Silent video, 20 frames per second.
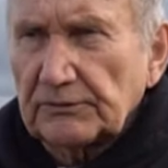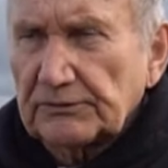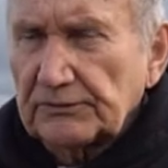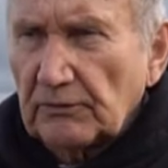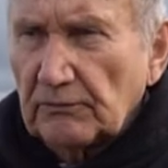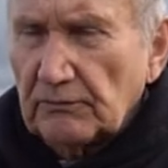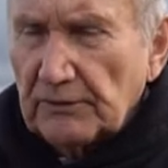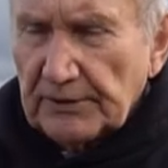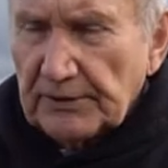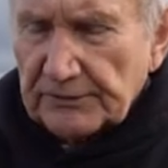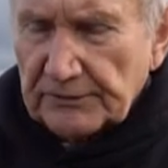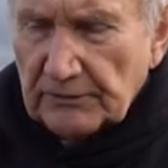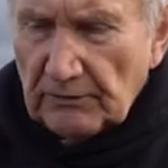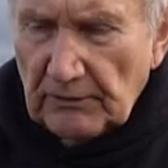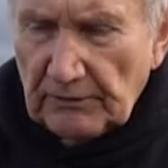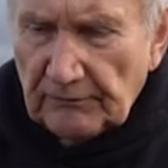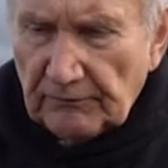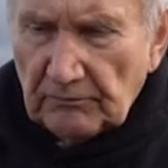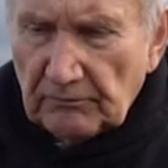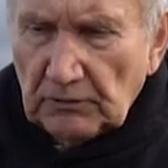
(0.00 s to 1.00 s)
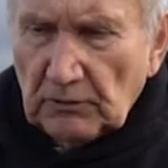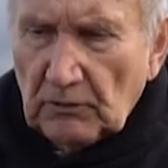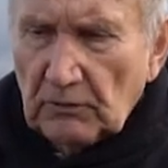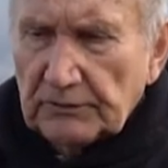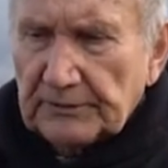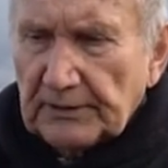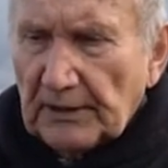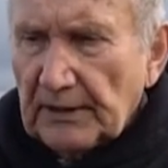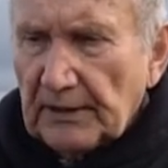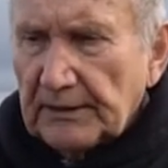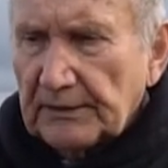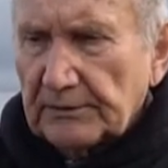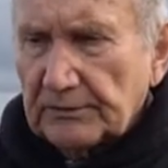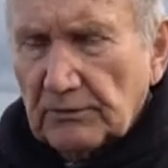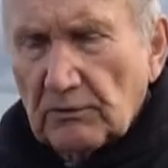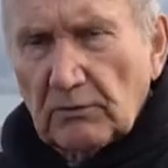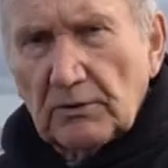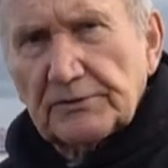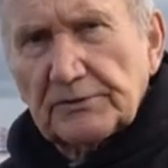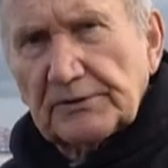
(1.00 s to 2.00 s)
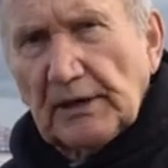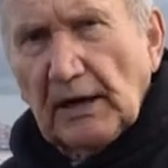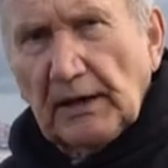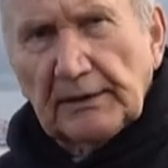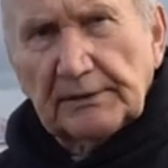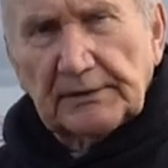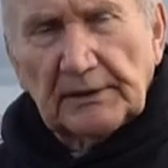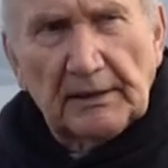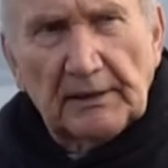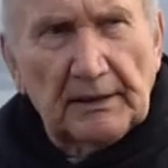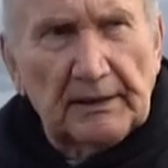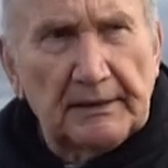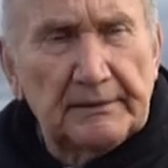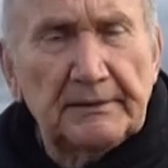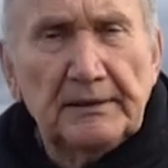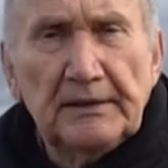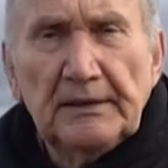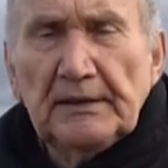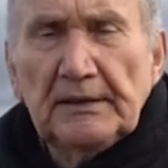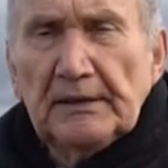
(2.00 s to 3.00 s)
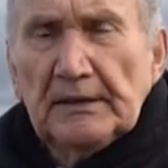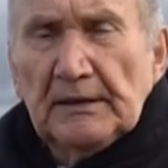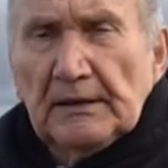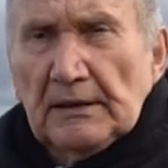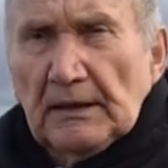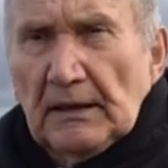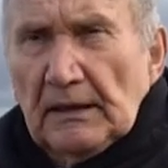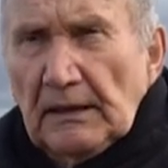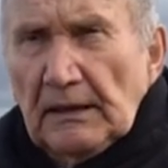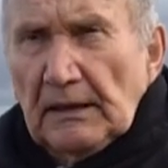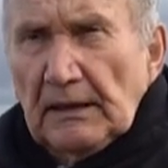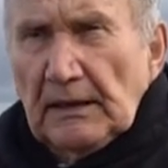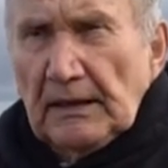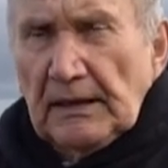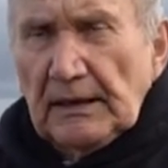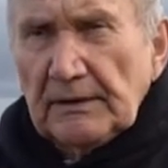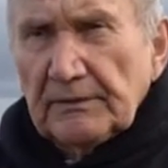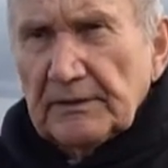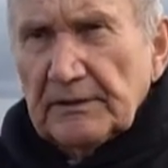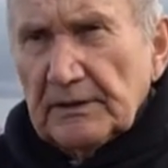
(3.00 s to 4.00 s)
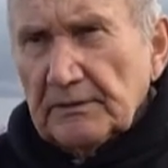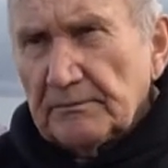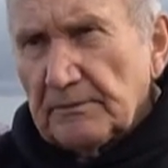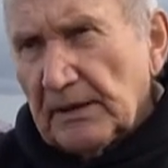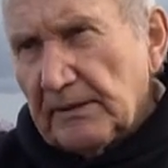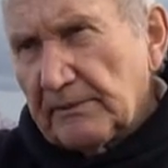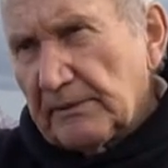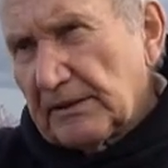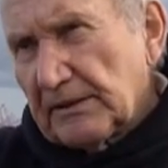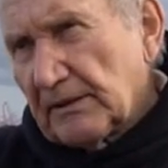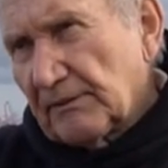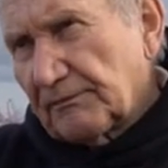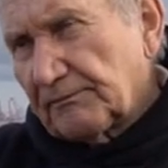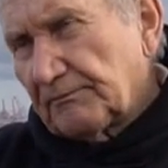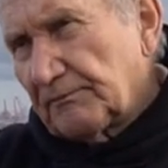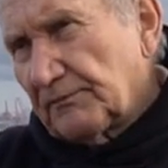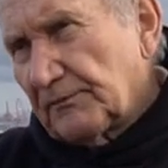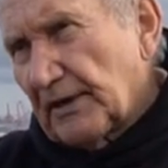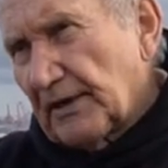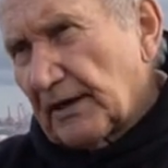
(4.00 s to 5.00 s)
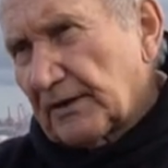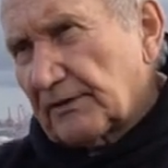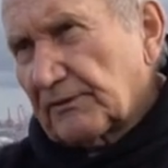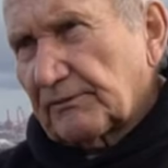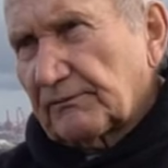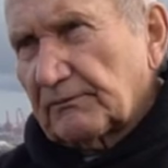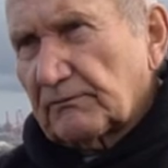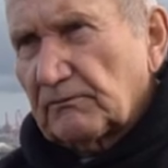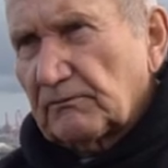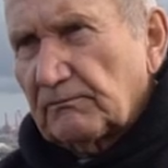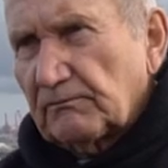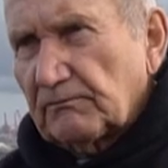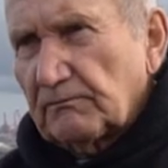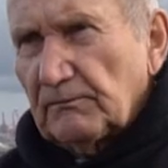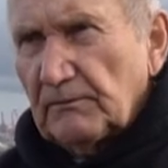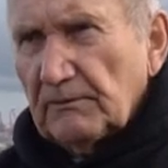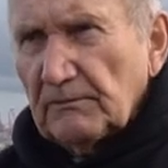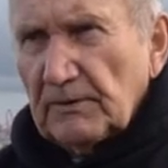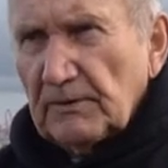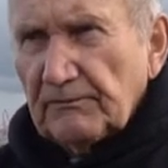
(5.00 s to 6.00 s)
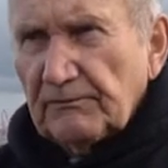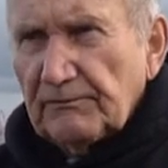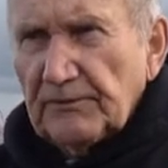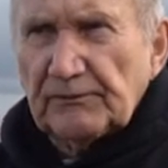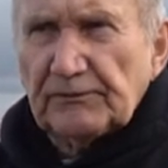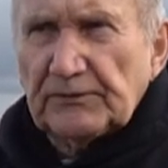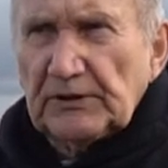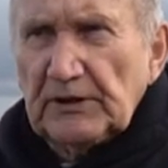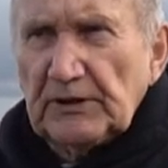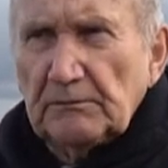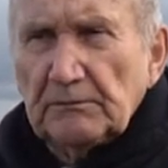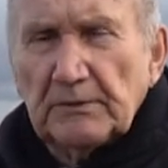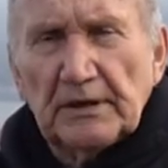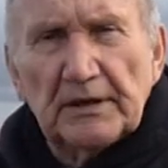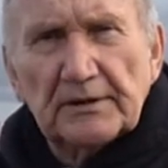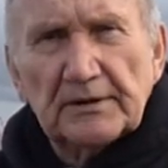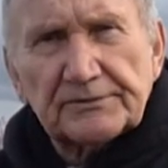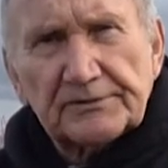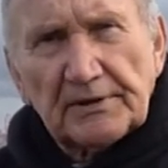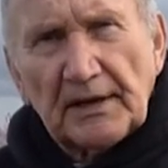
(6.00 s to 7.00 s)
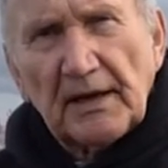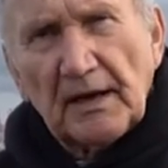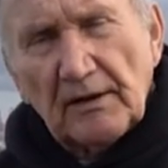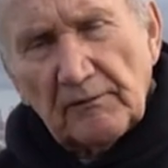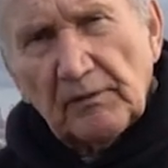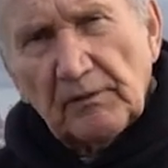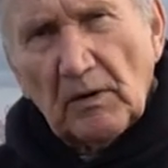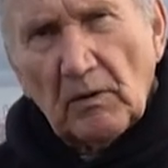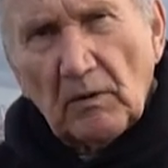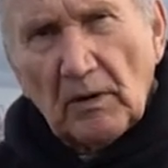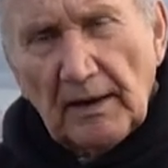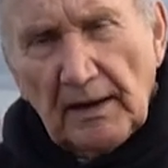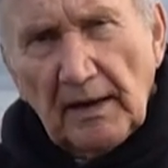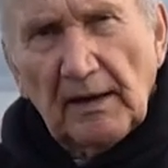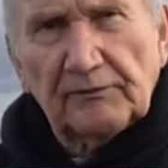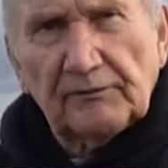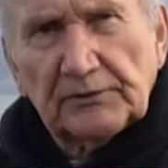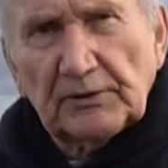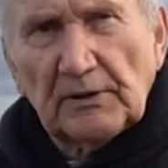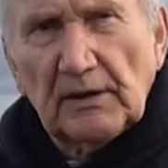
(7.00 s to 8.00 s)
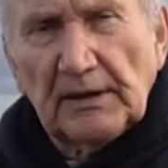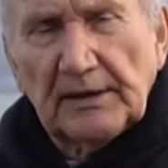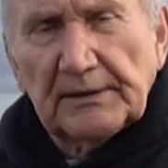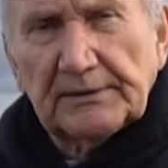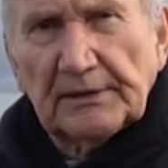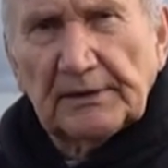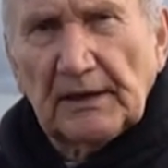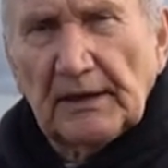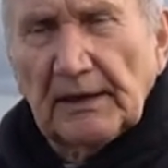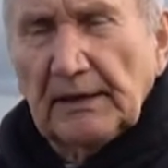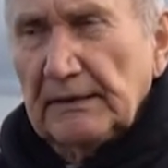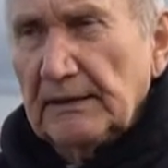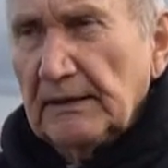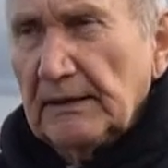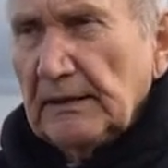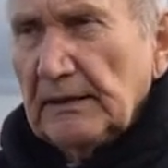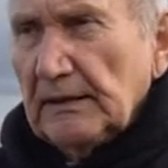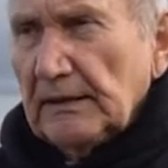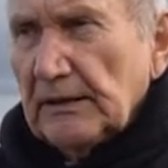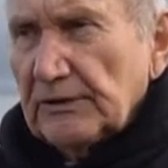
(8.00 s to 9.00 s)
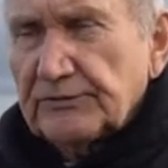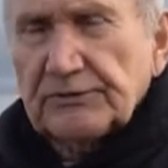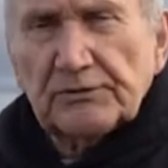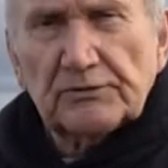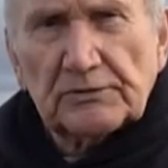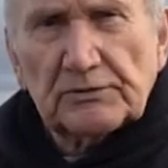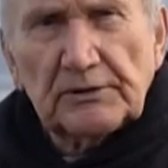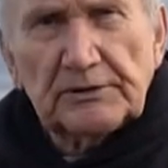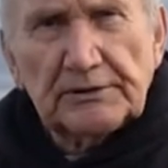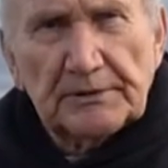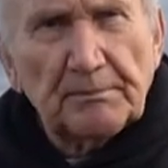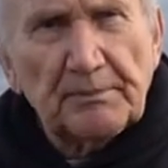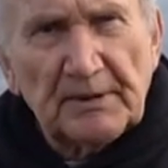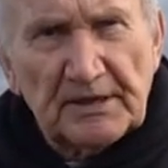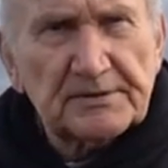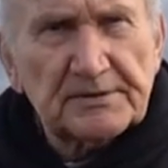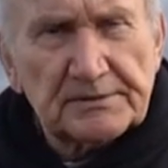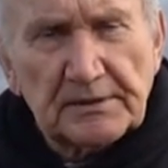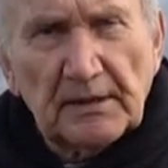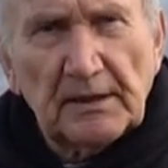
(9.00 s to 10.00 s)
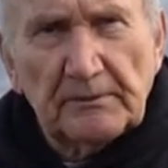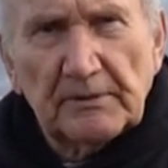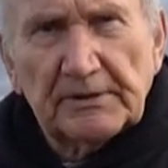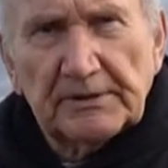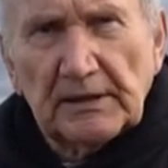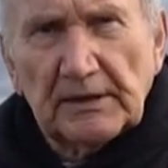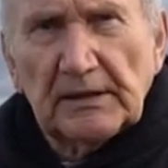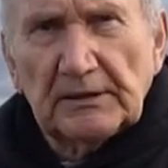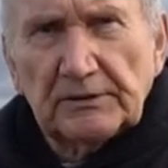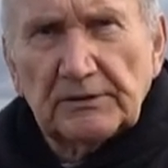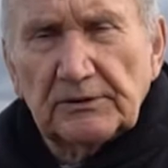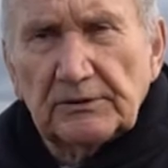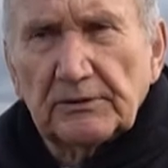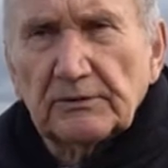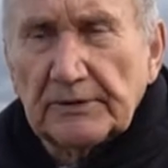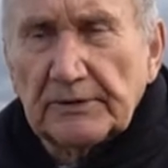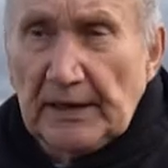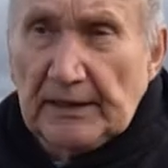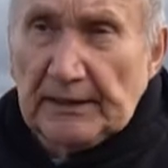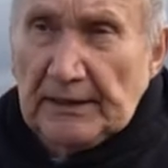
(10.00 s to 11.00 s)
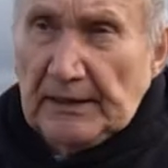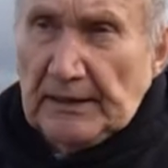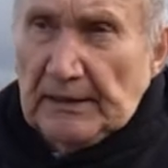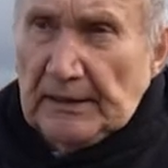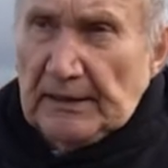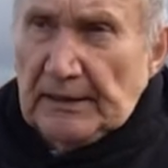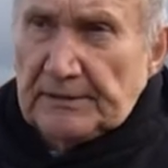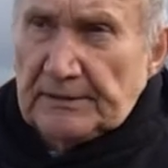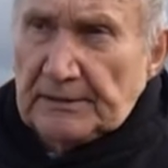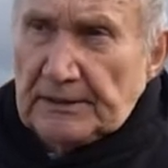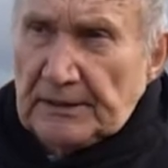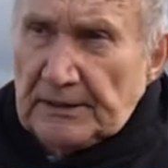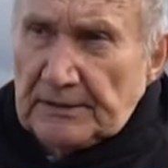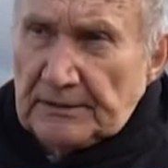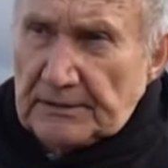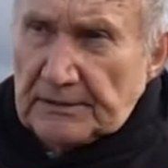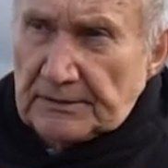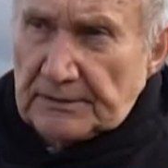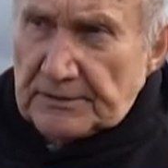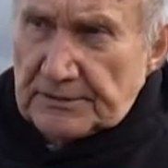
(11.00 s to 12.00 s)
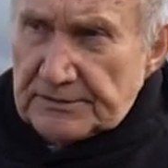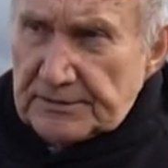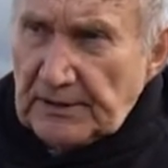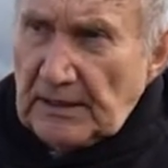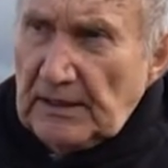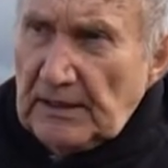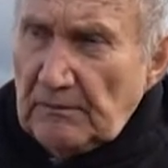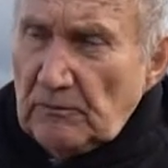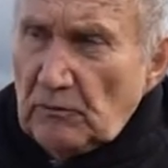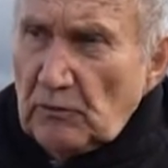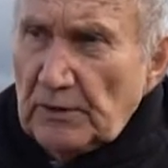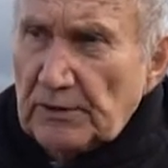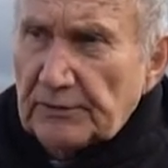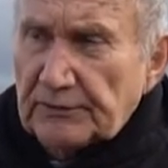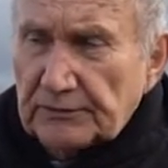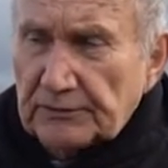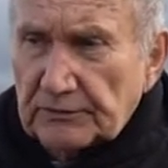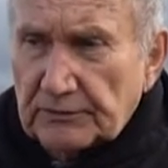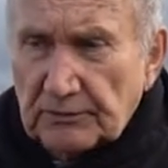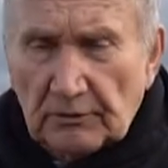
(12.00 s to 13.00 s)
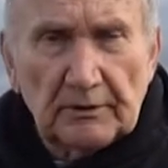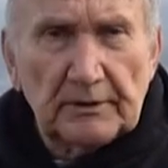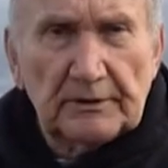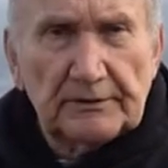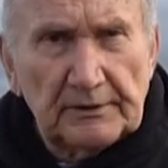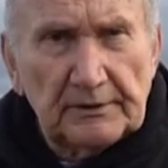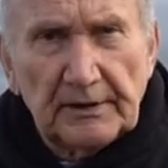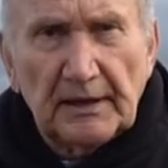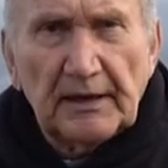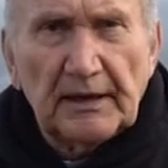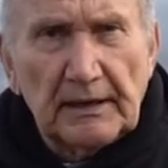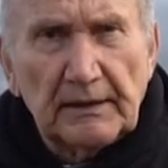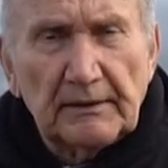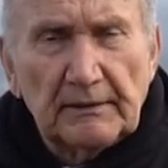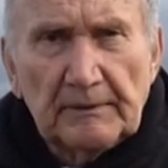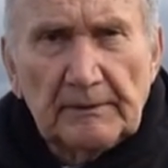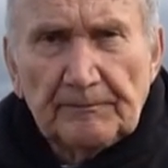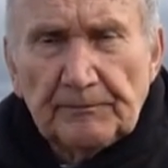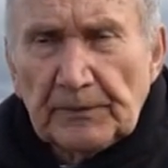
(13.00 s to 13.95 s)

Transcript: so when it's going from low tide towards high tide, uh, and then maybe the next 15 minutes to half hour after high tide is usually the best time of day to do that. And, and the same with during the day.